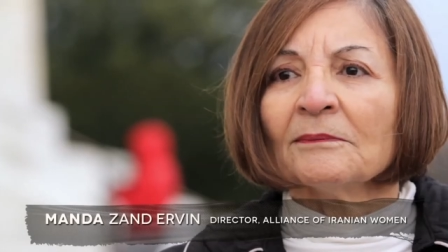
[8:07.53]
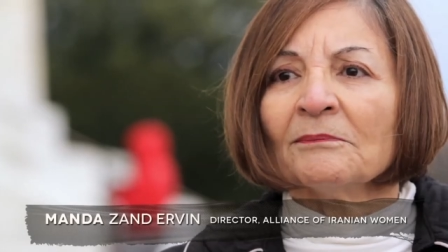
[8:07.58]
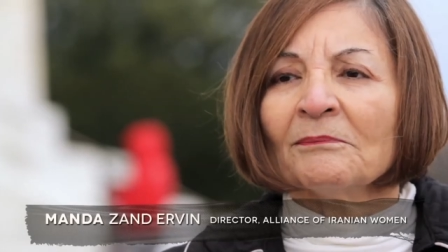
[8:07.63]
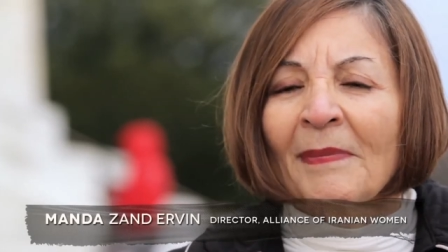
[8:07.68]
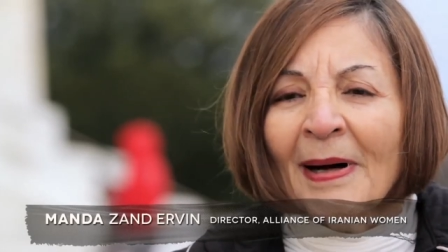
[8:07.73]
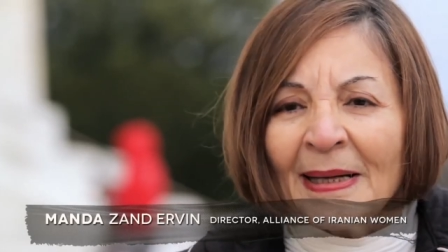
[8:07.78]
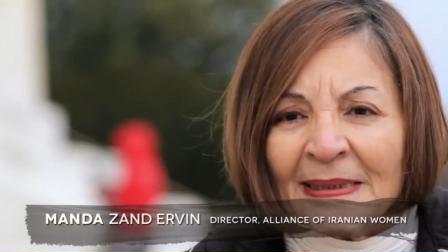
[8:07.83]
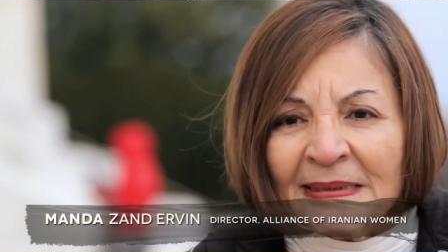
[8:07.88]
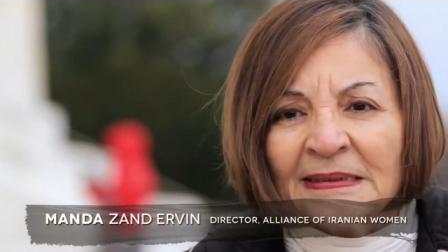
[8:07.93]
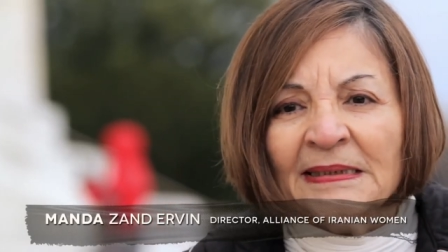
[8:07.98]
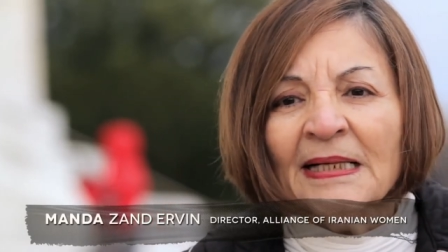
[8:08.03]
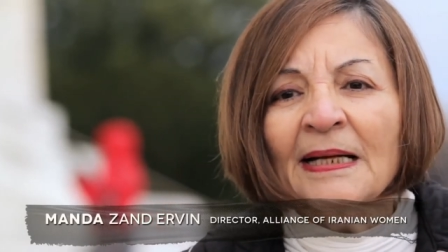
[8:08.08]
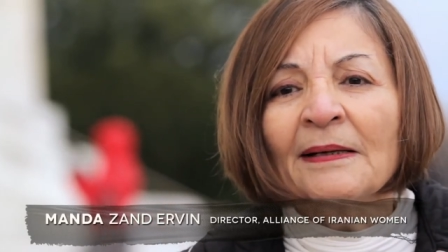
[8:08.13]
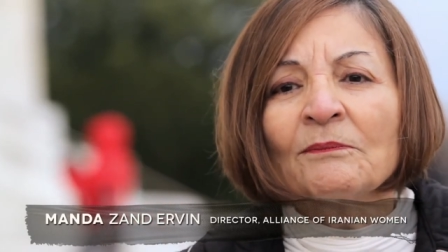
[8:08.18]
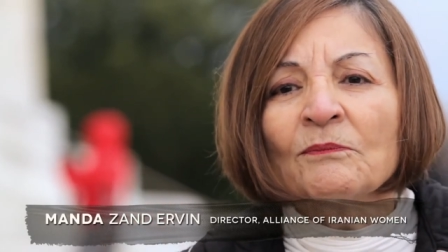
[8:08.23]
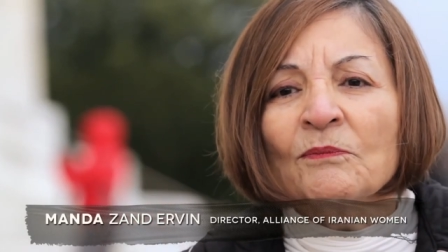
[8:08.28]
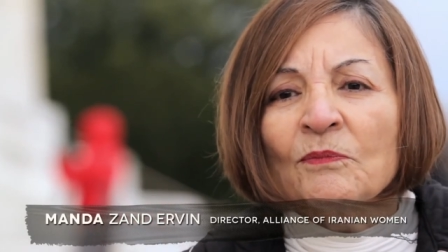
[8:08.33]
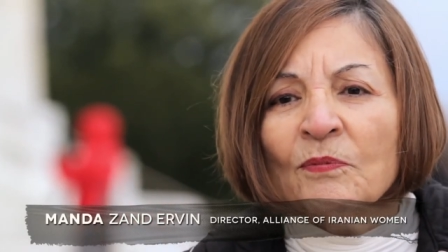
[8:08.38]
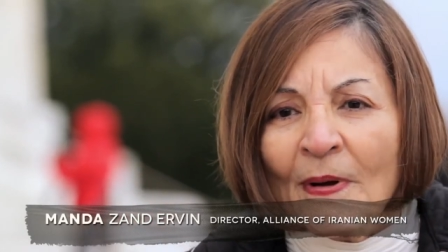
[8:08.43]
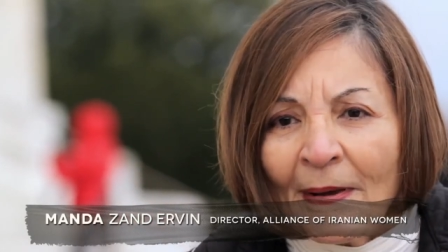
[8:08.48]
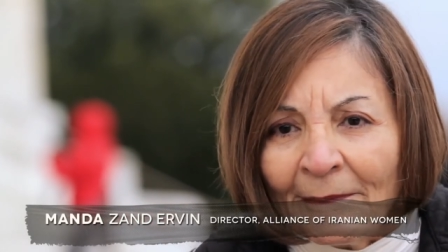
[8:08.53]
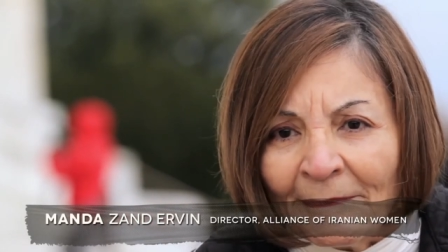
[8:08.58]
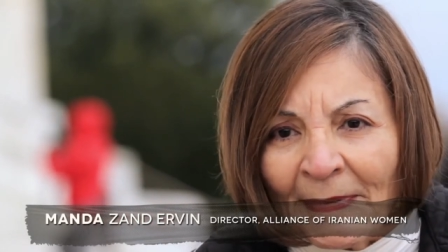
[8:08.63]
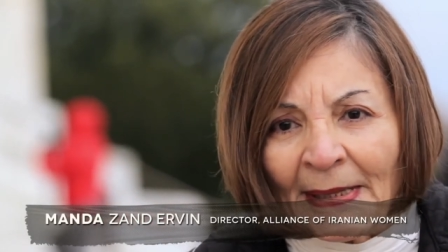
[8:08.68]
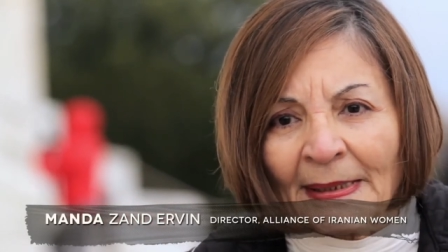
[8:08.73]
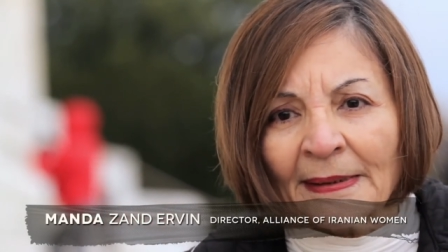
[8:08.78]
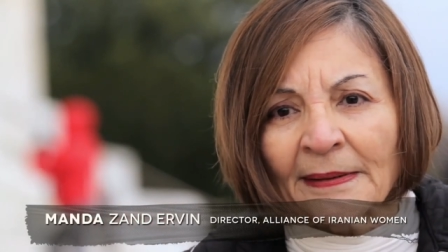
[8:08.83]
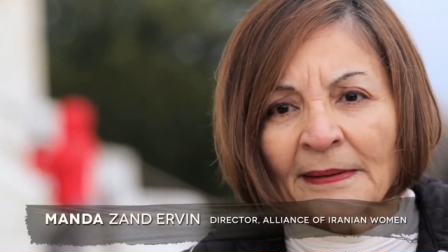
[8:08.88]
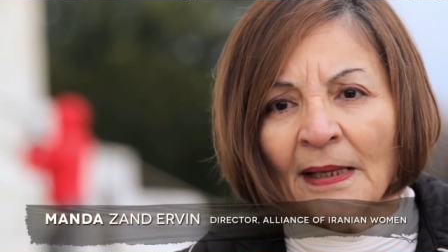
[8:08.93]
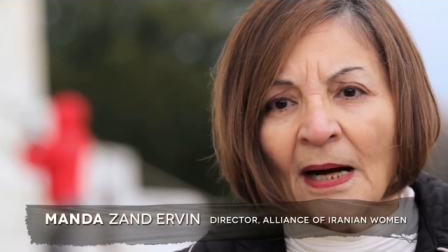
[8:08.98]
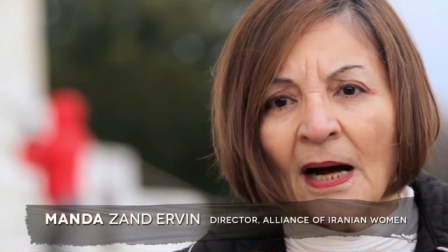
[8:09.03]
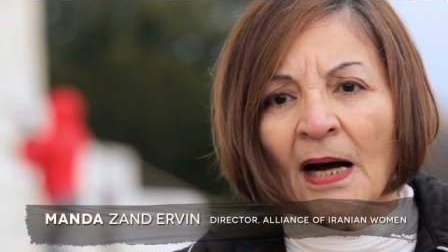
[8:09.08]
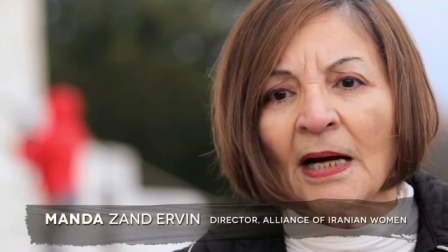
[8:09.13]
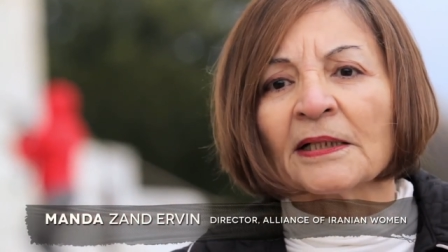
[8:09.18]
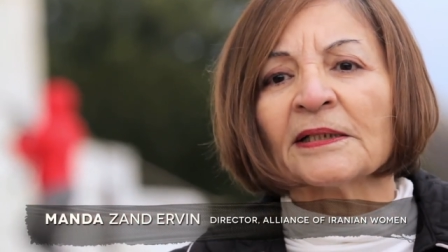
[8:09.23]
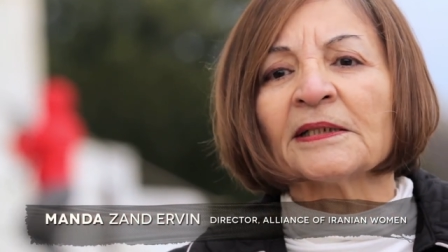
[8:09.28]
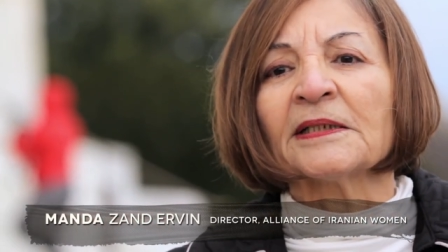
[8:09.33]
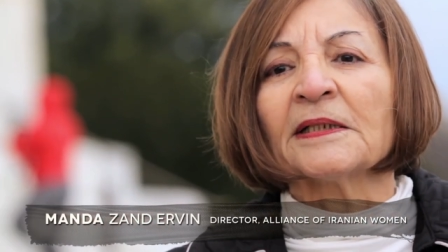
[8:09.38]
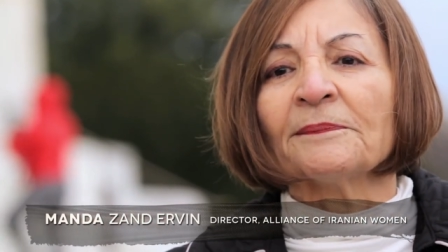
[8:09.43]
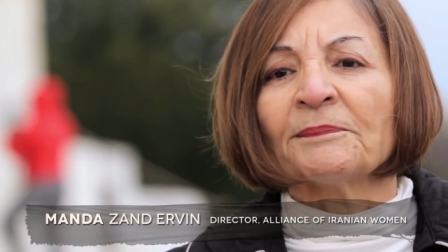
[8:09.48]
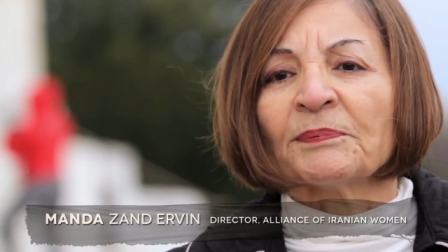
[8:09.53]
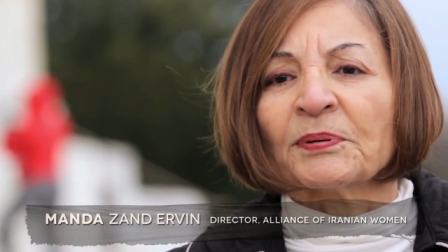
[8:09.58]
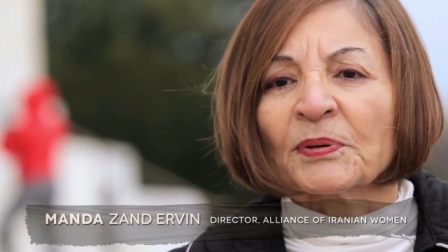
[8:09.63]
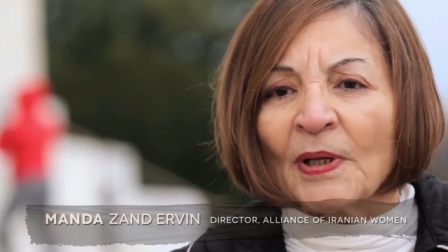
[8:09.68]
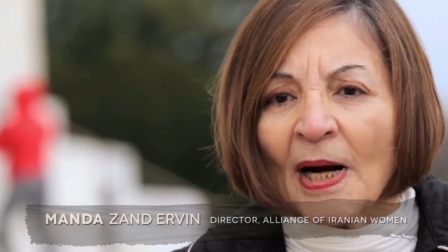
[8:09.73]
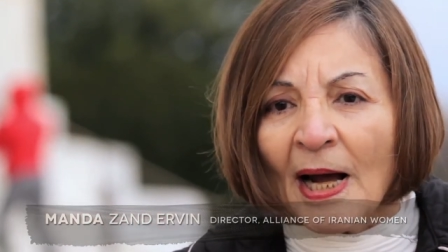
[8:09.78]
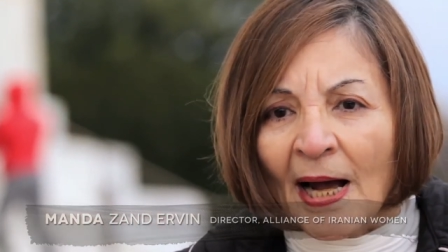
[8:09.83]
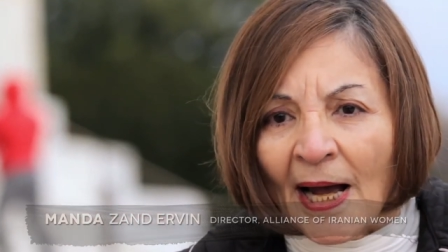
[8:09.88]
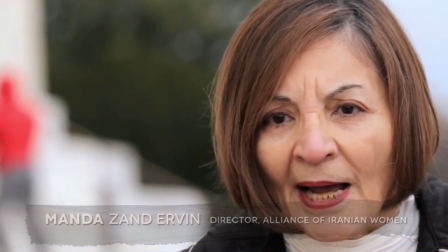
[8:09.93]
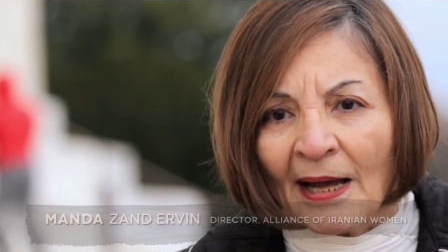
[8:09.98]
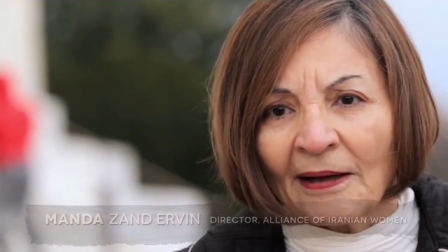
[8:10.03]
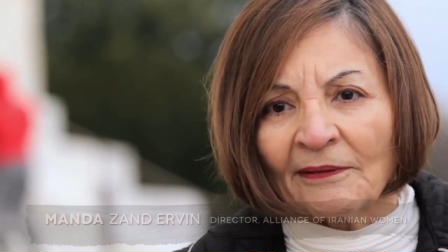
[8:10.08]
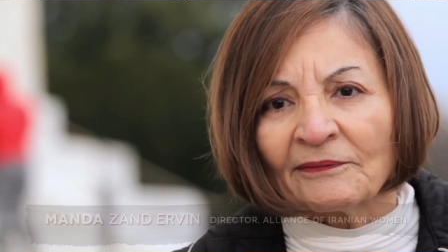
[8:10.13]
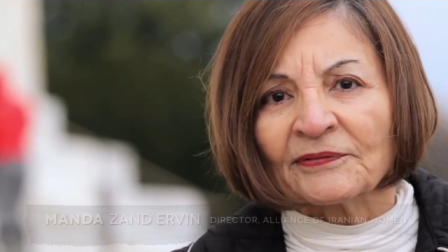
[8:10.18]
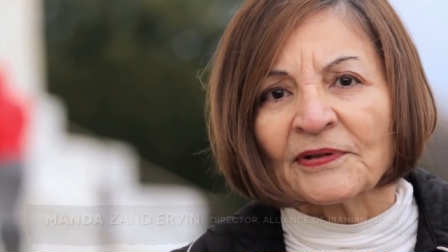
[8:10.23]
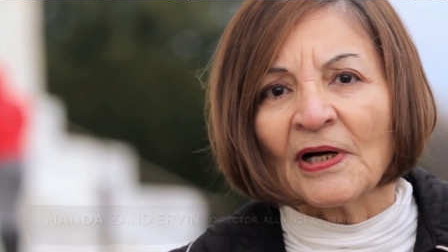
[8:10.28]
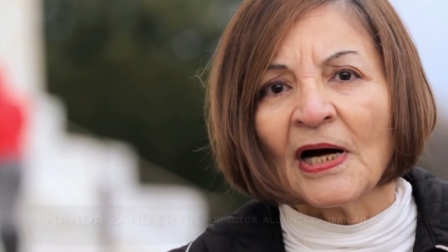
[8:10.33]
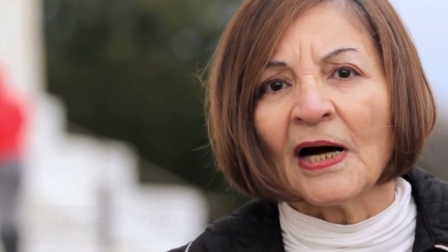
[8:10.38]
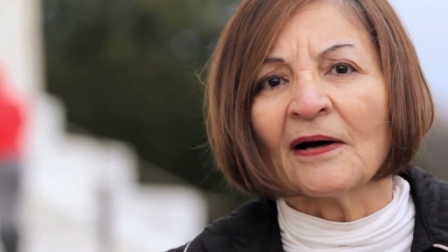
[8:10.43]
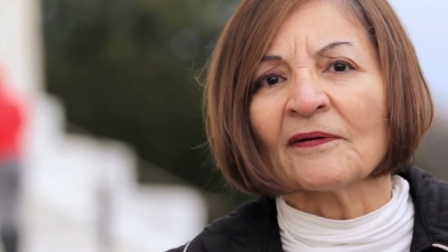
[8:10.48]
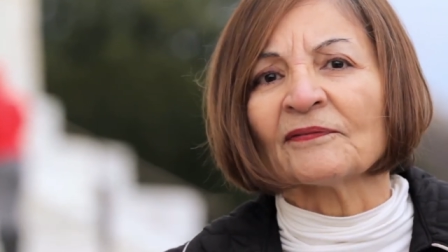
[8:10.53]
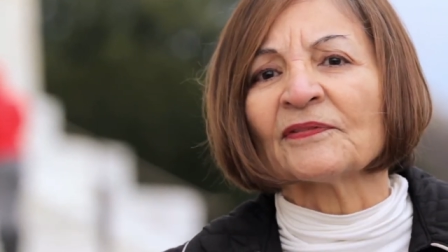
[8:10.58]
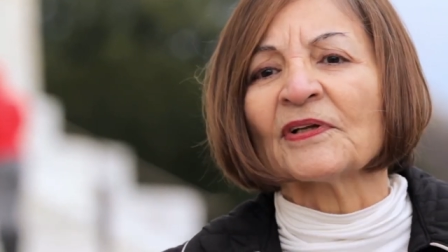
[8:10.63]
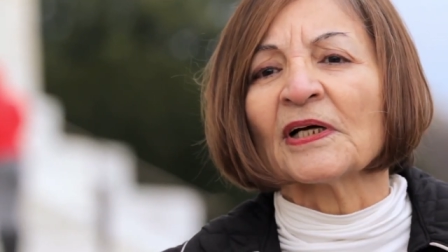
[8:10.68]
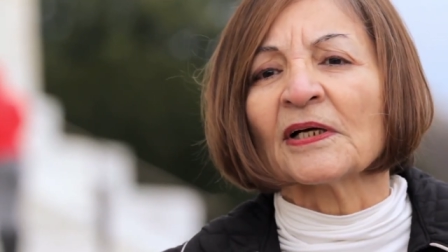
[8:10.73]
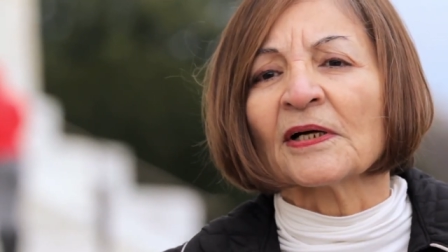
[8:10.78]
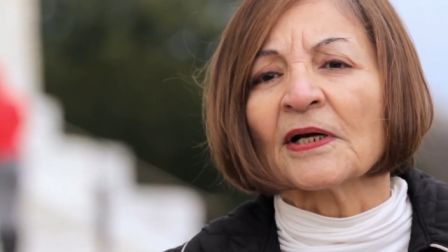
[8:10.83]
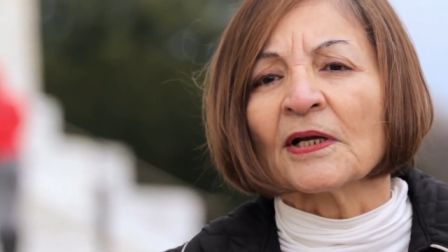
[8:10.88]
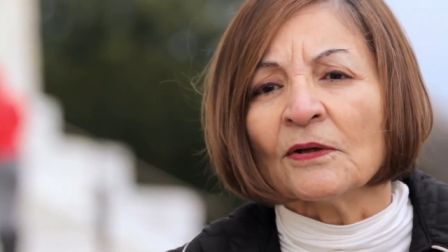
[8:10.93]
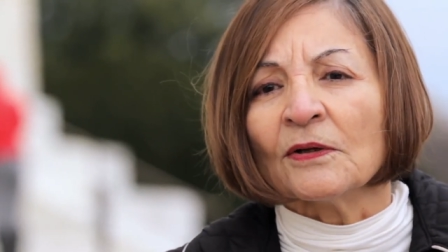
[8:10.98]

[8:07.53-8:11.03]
Muslim women are deprived of their